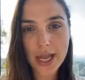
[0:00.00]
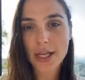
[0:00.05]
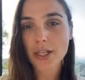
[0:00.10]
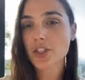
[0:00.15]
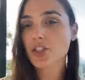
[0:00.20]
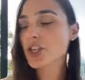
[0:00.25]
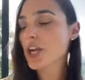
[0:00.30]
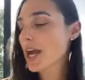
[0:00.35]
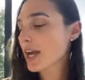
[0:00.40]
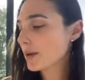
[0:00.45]

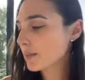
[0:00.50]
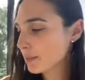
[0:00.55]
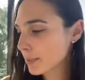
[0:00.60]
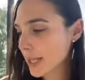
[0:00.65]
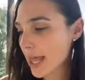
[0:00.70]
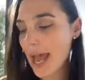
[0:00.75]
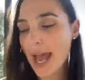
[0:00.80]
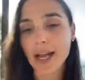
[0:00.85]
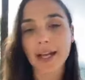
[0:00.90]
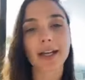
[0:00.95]
Jack
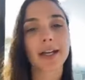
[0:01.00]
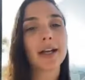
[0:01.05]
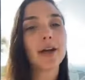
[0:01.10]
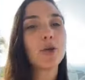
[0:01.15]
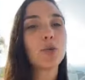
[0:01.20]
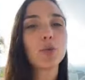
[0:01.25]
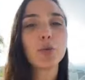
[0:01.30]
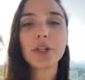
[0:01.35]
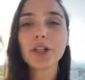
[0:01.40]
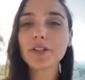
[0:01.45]
Black,
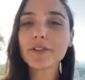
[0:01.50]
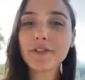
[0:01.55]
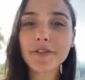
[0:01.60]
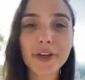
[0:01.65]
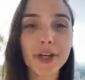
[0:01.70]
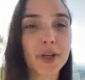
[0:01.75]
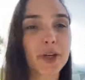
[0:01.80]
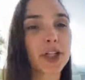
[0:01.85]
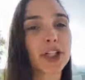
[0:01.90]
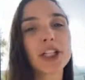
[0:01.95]
Will
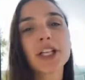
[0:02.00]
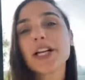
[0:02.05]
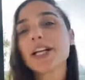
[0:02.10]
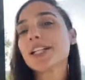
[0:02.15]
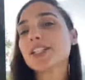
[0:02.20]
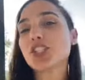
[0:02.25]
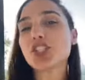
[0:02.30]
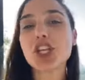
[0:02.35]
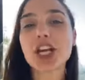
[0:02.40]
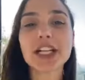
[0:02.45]
Ferrell,
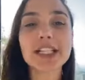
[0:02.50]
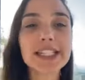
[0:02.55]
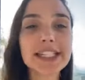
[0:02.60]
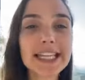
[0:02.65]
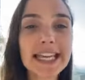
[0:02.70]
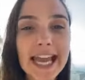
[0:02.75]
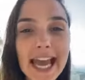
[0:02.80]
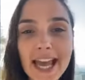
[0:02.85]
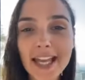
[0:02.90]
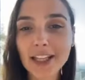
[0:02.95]

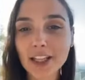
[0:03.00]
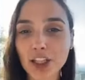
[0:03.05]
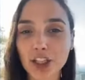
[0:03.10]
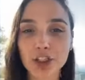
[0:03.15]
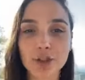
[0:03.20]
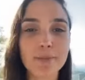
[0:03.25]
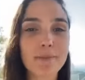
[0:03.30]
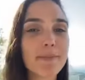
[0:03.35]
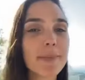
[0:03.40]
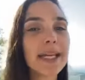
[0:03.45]
Chelsea Handler,
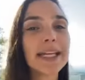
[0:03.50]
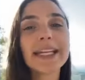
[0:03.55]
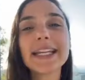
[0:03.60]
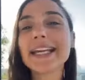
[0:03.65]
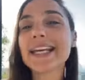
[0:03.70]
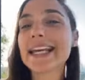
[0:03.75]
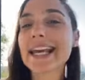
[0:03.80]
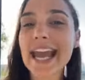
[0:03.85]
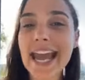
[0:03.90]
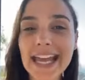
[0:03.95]
Mindy
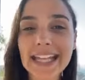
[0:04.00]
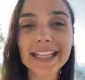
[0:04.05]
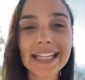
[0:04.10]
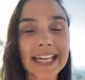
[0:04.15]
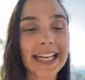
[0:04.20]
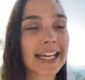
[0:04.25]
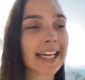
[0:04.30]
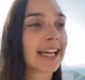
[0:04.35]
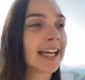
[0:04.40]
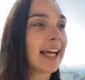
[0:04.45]

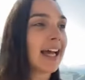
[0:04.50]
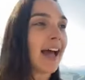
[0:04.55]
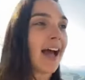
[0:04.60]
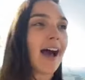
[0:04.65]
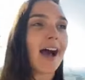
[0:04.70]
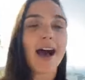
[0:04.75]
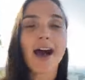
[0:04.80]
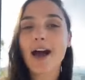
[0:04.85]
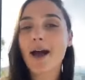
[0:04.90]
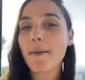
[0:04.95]
Kaling,
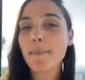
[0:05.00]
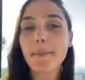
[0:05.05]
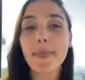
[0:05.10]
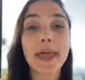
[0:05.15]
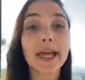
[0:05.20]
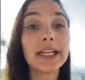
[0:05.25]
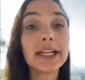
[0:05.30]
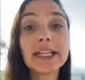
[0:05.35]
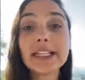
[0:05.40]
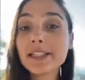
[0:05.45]
um,
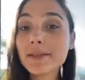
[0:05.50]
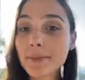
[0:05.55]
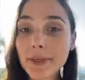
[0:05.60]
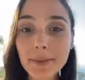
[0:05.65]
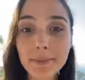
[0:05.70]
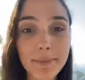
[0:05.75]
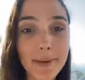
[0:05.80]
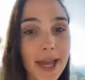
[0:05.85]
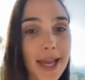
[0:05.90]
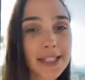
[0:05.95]

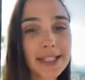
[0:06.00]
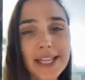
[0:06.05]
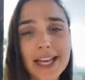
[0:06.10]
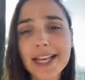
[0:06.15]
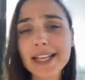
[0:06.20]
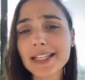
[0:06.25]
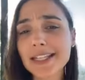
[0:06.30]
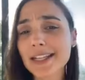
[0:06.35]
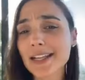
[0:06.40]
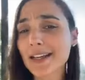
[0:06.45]
Elizabeth Banks,
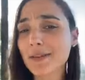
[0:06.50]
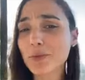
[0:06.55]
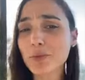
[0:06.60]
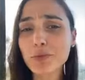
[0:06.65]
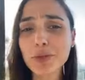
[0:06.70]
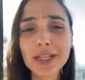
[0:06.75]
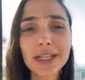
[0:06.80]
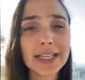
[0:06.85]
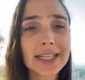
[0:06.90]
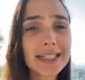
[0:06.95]
and
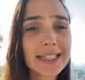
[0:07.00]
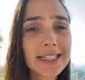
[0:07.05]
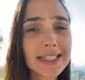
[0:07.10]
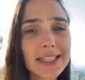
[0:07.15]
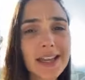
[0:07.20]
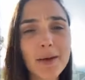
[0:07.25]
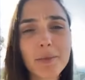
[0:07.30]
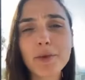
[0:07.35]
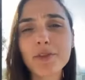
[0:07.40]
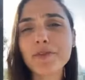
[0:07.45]
really
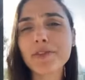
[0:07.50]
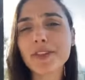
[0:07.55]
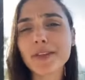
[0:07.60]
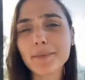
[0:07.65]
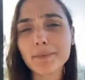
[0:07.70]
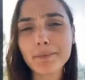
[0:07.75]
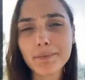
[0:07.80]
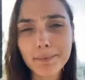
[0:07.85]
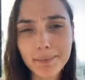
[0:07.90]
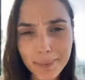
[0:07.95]
some of the
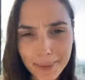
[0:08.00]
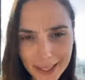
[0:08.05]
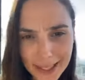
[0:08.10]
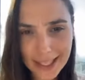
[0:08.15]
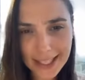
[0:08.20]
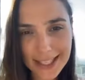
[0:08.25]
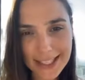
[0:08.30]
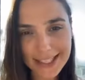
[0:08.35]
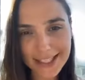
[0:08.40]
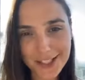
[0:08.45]

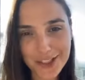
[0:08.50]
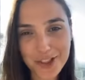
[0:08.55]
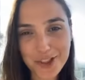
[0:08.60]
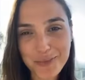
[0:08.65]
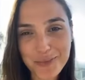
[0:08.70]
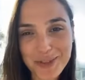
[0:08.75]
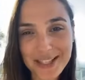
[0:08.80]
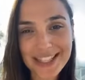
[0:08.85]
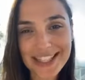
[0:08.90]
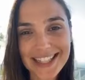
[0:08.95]
biggest
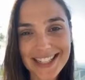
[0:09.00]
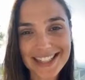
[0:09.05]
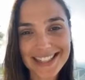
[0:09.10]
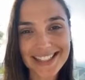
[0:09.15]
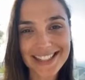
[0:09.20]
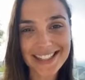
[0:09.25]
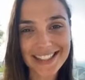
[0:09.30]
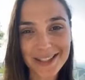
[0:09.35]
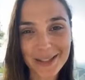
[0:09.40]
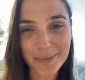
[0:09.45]
comedians
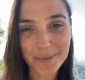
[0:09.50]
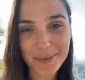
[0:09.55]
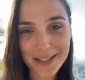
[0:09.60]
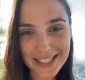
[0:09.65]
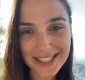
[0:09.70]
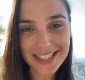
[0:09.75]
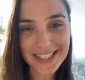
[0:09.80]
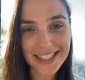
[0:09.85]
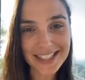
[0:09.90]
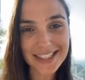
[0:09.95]
in the
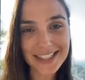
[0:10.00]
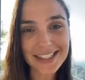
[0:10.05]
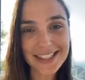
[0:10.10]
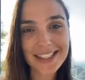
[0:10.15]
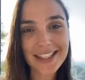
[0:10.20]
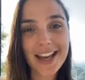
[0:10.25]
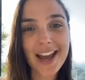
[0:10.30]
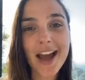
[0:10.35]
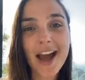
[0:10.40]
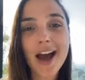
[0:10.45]
business
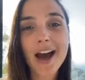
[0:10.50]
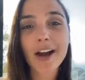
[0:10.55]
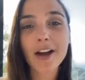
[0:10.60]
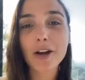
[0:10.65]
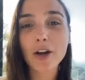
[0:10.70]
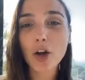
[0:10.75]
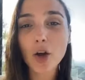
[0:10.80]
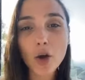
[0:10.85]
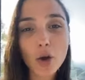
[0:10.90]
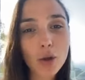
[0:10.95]

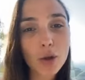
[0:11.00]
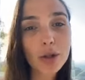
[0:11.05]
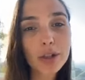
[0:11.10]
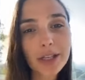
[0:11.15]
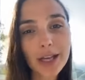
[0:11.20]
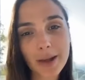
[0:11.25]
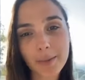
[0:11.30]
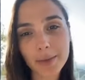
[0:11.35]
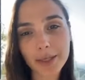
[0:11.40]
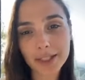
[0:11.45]
are all
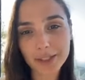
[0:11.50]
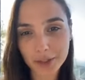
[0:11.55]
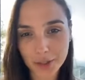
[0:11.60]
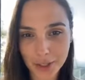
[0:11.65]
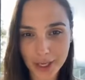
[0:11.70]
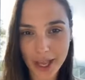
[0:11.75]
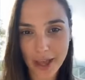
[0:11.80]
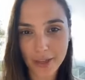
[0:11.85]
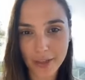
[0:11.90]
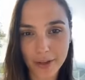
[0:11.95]
coming
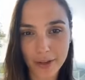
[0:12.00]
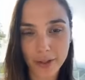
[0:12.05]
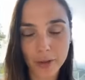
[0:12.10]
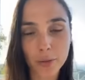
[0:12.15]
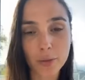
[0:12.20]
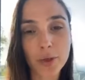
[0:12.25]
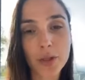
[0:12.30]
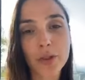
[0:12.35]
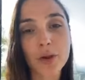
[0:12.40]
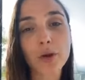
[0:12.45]
together
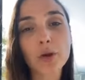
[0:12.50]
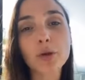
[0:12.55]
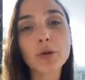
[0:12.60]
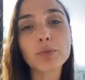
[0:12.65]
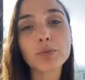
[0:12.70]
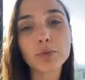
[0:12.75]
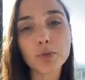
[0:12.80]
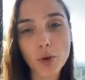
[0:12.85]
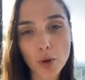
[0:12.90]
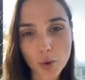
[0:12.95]
with all
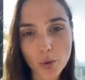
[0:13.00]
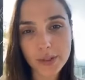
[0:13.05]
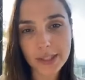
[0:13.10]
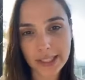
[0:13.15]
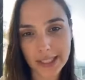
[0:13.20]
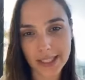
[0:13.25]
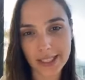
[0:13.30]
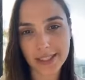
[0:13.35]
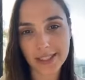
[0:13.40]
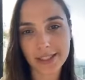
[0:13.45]

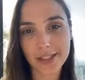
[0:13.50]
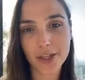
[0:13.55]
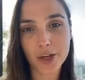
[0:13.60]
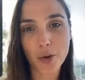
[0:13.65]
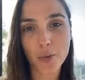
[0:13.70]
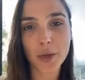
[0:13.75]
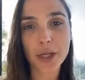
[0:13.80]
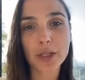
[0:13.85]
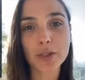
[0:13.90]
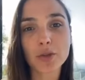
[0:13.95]
proceeds
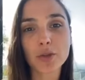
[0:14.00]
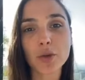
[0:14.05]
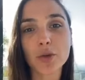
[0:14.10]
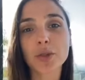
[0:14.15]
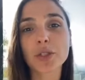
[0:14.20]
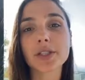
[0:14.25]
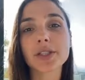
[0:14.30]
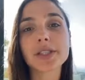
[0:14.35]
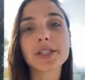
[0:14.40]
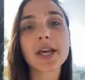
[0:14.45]
going
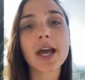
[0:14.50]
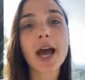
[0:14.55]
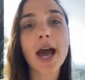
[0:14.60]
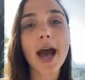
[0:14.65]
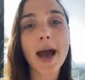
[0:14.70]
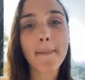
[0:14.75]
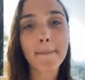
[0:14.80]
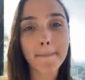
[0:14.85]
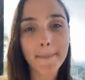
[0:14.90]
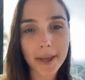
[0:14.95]
towards
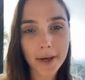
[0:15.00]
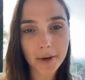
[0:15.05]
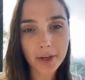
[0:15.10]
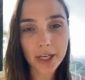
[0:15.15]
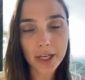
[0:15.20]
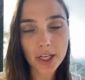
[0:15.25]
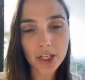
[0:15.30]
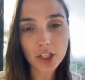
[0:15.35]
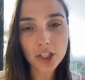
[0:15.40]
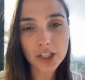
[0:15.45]

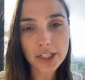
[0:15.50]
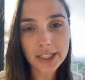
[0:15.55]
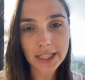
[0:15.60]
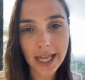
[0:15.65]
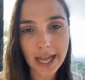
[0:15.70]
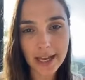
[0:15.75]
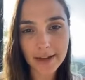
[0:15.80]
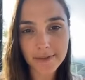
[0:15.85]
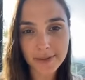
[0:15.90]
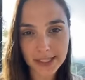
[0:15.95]
AmeriCares'
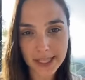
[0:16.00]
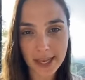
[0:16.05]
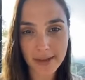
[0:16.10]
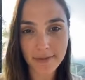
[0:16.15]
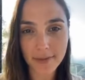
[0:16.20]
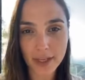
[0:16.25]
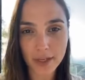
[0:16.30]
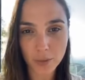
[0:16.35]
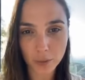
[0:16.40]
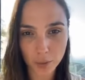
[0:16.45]
life
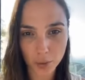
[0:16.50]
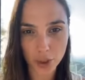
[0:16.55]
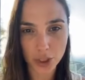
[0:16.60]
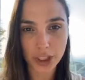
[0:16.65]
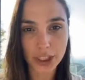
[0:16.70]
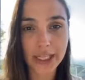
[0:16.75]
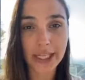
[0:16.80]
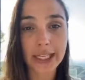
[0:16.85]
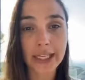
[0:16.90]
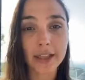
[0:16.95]
saving
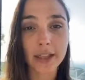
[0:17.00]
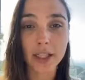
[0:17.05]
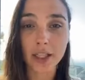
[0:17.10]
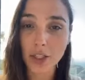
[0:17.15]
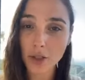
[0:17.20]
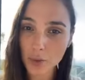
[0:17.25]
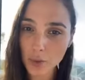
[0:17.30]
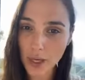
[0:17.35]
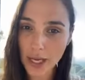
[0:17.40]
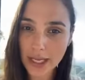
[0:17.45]
work in the
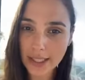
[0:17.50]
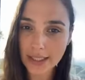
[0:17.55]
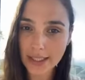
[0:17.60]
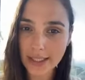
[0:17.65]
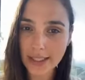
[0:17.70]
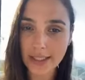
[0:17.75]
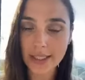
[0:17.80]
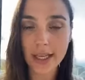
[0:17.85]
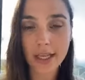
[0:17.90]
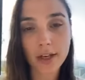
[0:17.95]

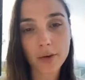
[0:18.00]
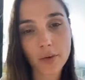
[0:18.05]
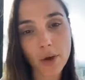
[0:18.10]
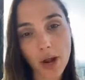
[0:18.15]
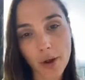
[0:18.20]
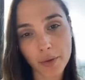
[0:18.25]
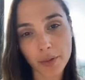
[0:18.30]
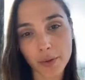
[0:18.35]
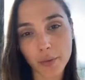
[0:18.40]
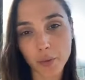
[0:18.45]
US and
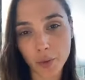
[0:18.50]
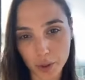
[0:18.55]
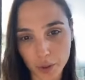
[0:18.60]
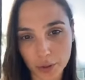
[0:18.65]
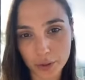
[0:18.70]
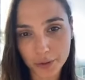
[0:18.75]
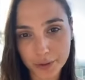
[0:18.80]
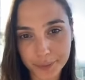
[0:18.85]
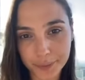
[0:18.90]
around the world.